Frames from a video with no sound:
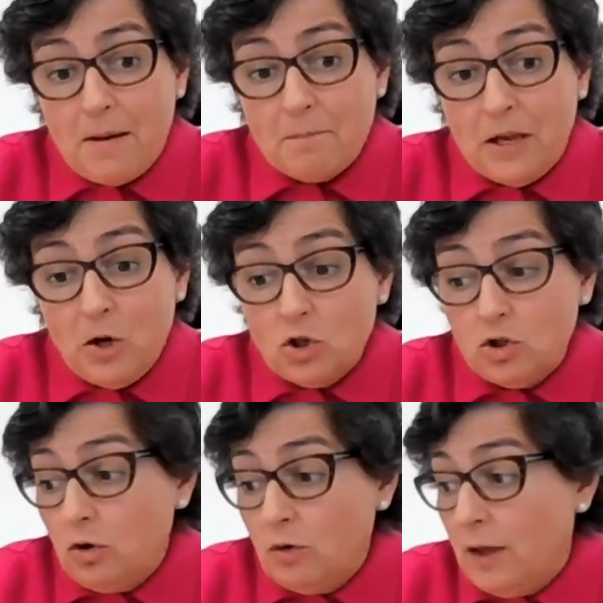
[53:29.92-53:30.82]

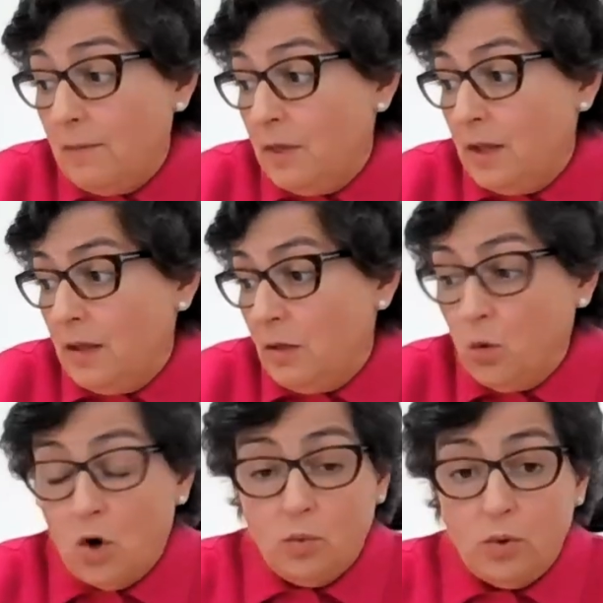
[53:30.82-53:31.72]
because
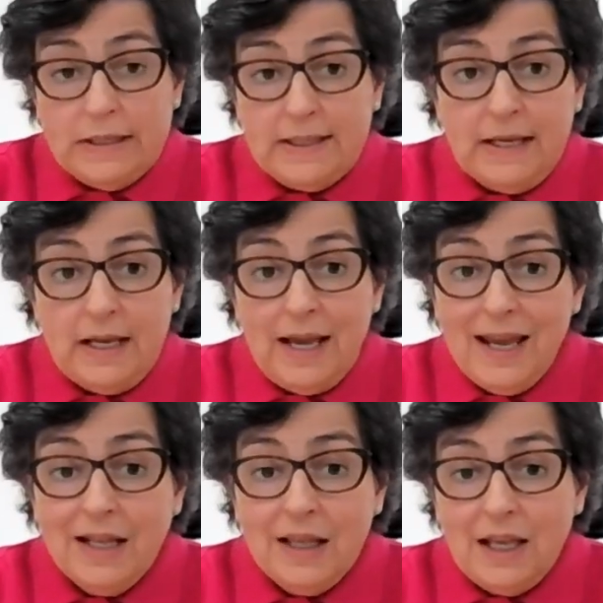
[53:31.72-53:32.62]
what we see
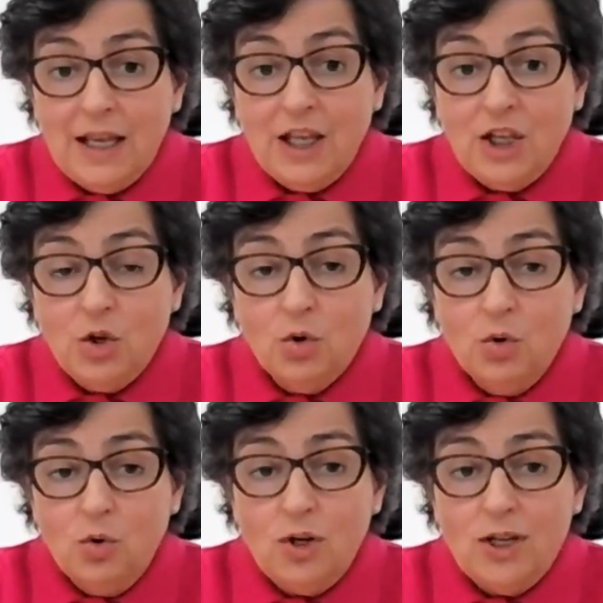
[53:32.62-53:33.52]
in the
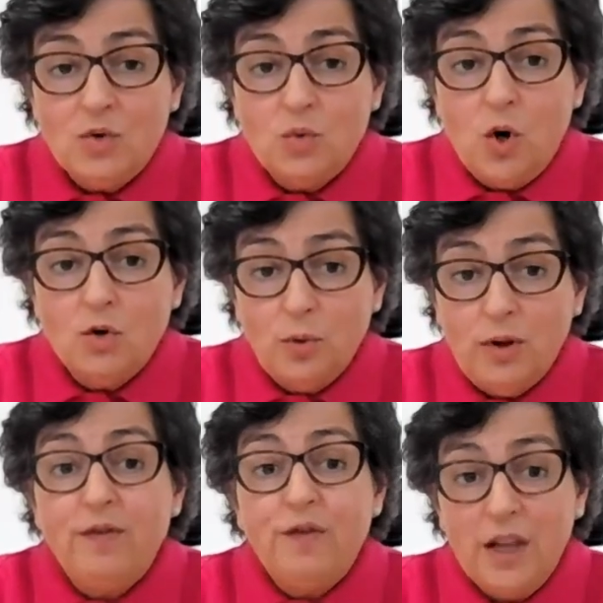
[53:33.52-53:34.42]
EU is what
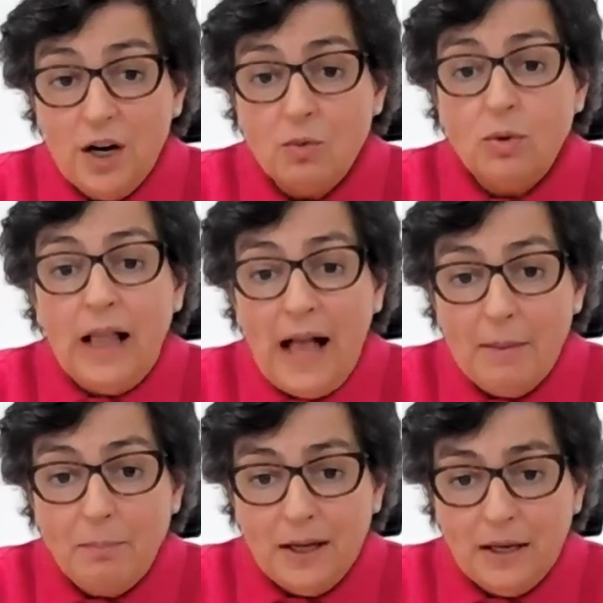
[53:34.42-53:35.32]
we fear will
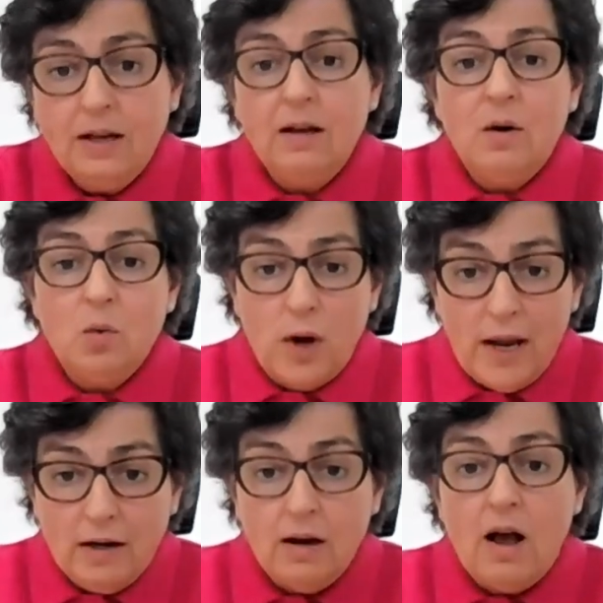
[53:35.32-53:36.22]
happen
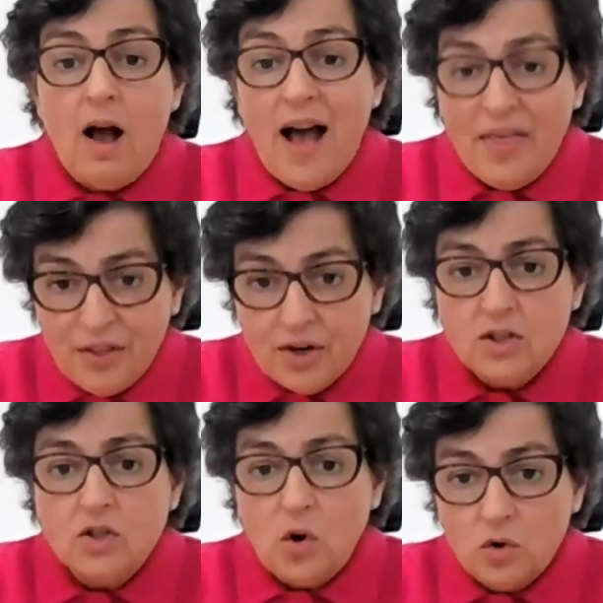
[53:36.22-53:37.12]
when
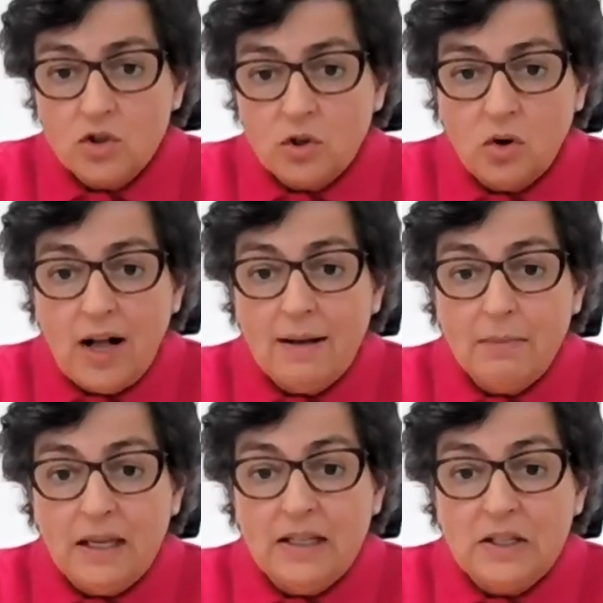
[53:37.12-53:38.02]
others also
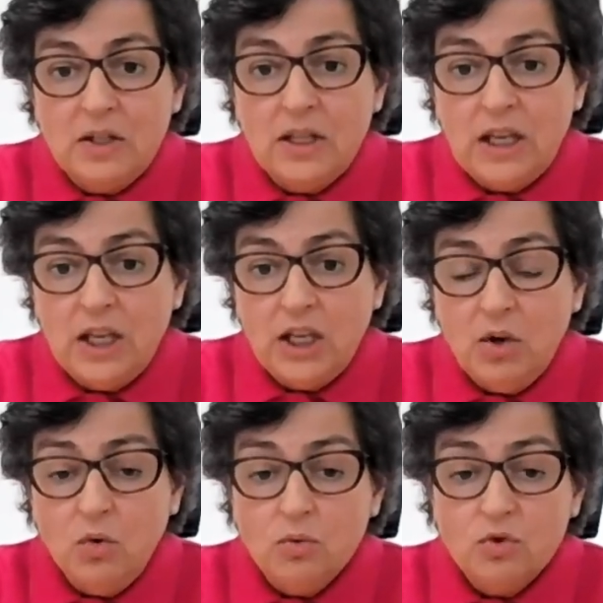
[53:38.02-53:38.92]
come into the
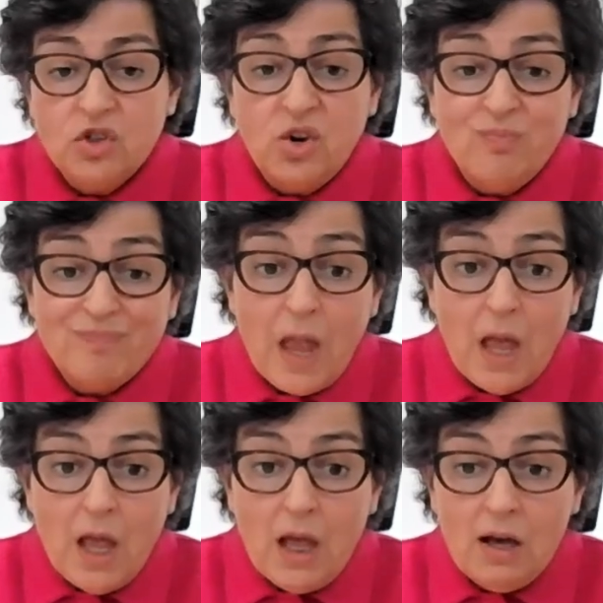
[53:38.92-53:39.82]
EU. So,
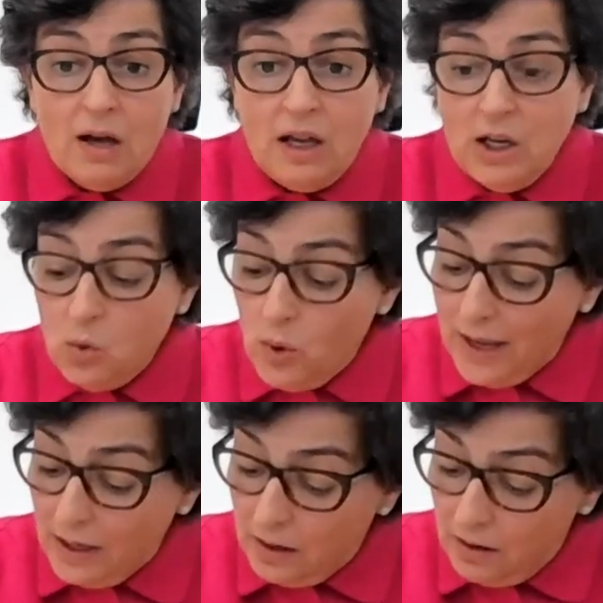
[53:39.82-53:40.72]
in a
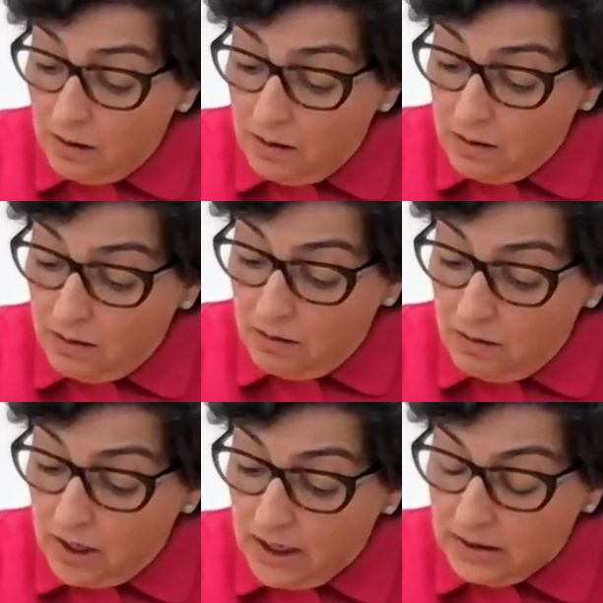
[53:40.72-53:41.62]
way,
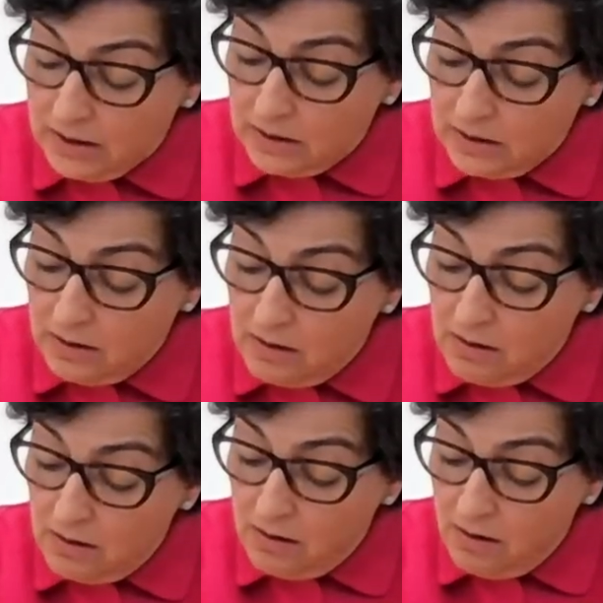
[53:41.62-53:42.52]
it's
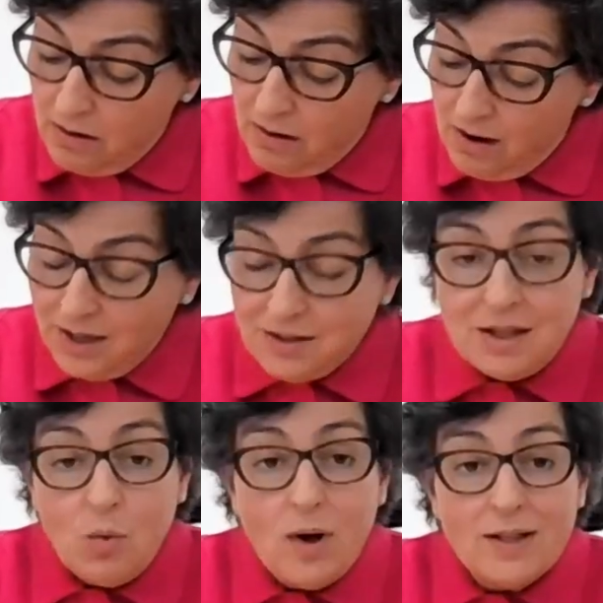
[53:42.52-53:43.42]
the
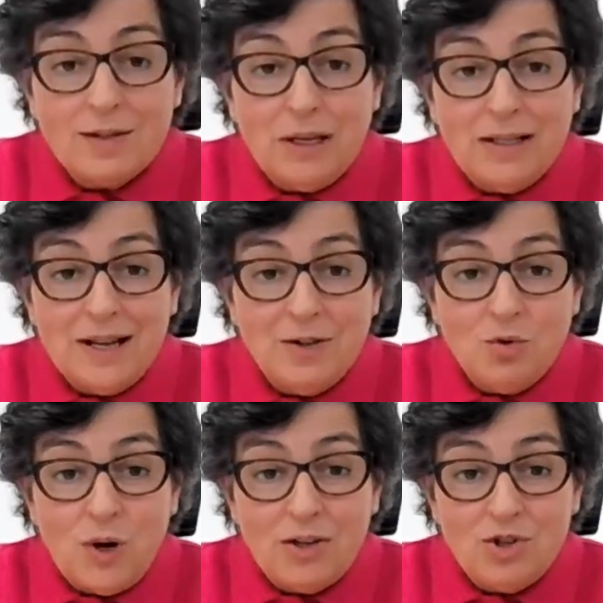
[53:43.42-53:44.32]
once bitten,
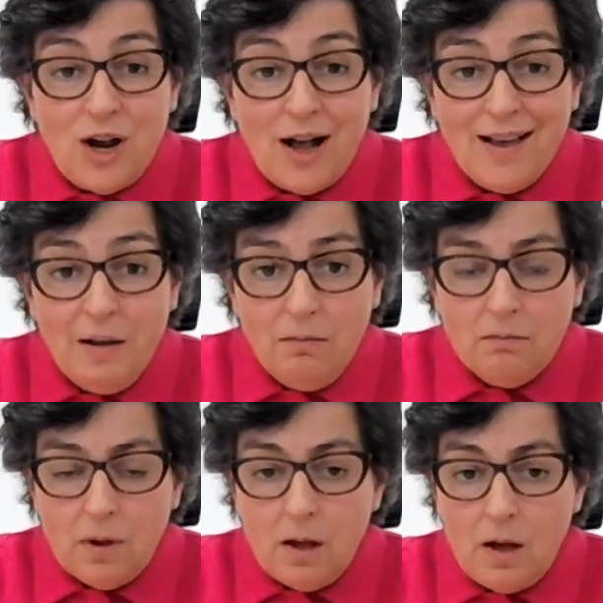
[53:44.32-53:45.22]
twice shy.
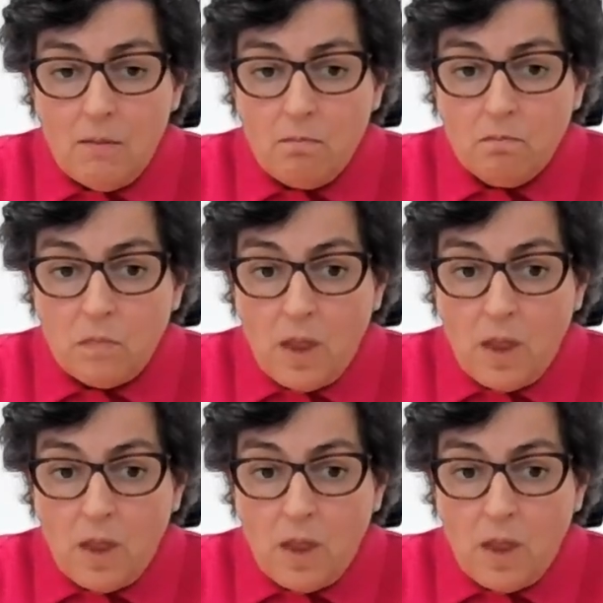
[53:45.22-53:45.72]
I